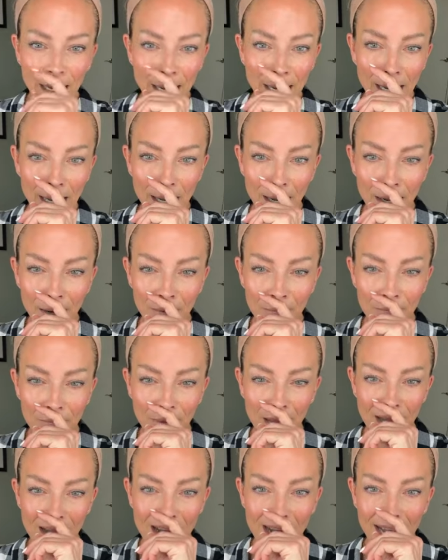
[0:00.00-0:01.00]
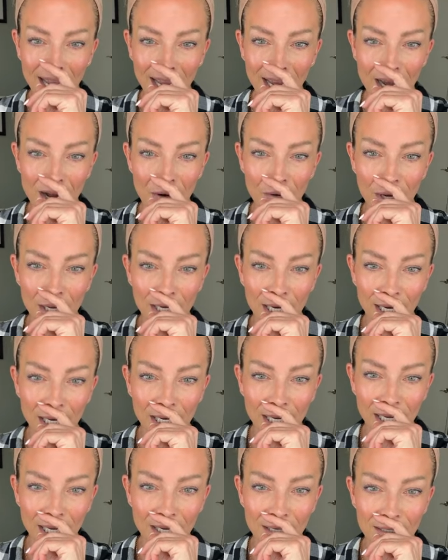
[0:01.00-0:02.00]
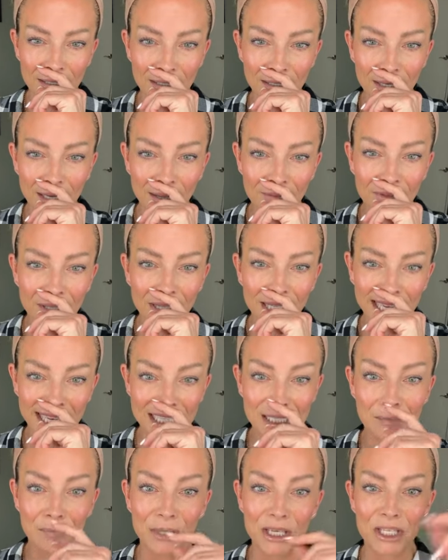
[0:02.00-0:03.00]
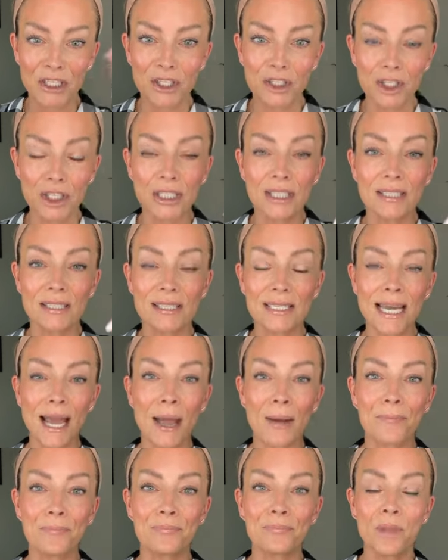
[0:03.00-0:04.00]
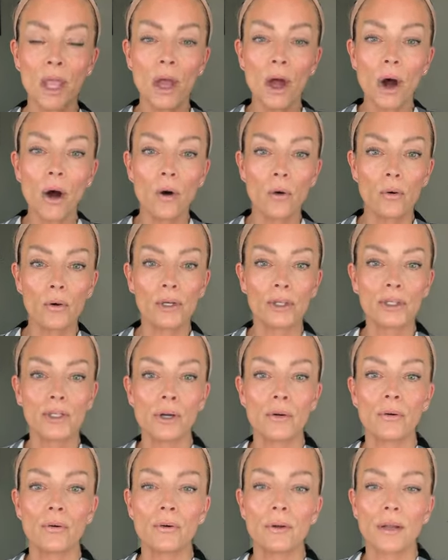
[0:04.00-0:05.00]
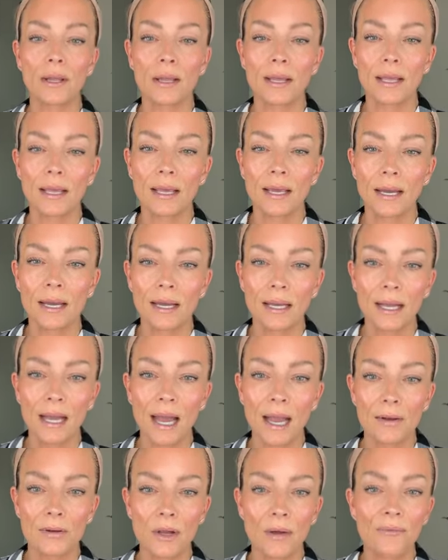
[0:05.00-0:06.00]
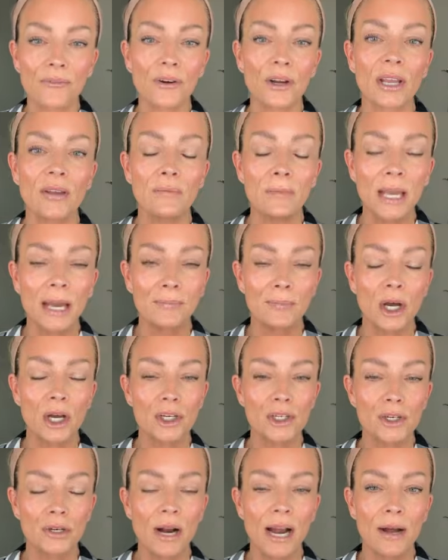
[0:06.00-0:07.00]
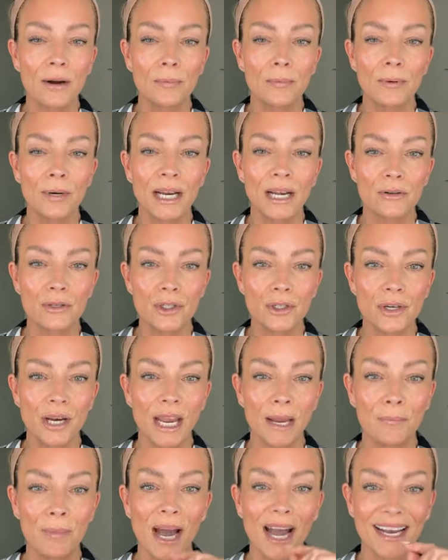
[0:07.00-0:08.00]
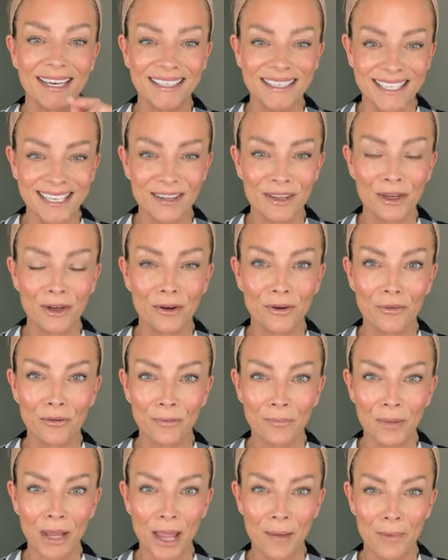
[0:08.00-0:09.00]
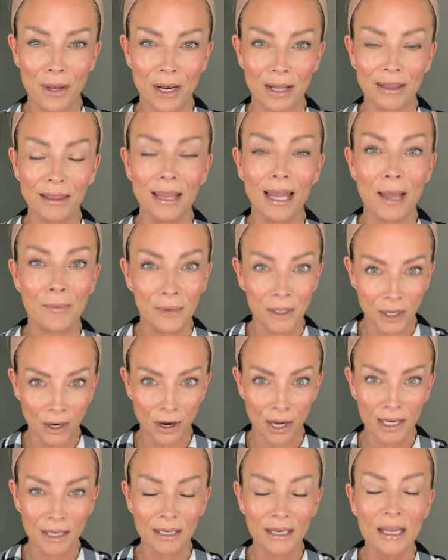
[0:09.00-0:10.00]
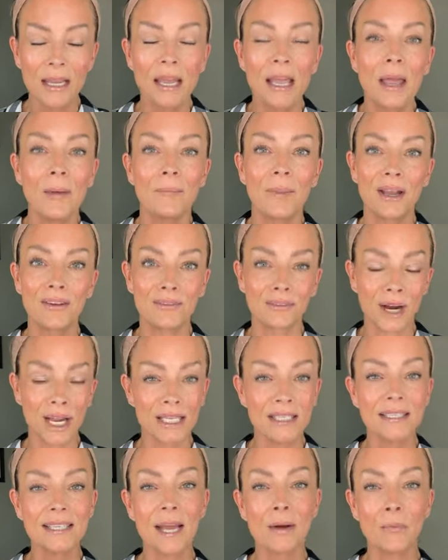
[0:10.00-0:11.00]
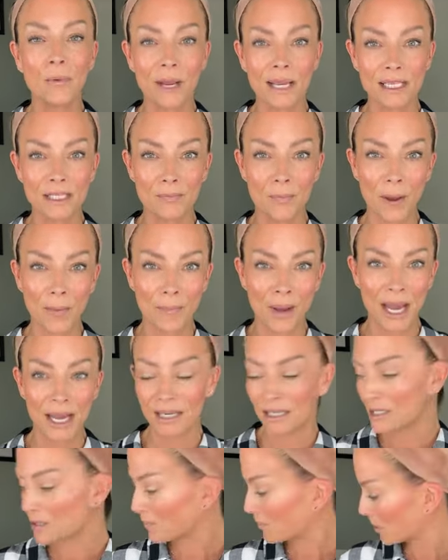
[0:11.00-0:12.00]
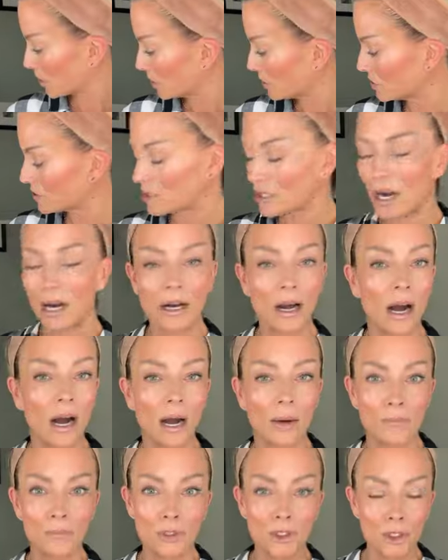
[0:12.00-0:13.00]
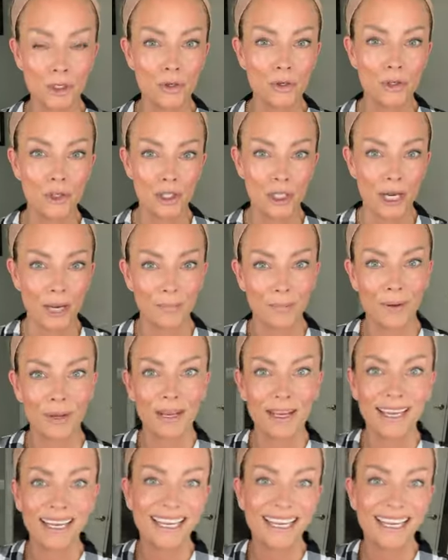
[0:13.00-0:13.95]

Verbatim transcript: Um, hi, how can I get the links, please? Just, um, oh, so I, forgive me, I'm not sure how to pronounce your name. I see that you're from Le- Lebanon. My friends at wigsbypattispearls.com do ship